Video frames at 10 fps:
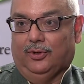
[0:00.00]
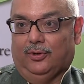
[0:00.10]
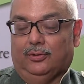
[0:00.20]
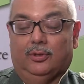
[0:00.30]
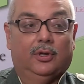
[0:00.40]

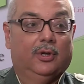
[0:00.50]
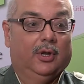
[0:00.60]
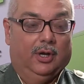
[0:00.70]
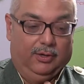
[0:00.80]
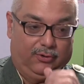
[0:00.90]
know,
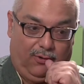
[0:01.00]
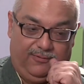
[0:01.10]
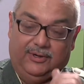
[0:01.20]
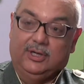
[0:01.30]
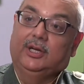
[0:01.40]
road
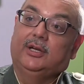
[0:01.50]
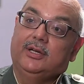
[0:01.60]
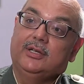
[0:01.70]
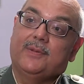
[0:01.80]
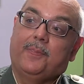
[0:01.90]

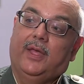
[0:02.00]
fatalities.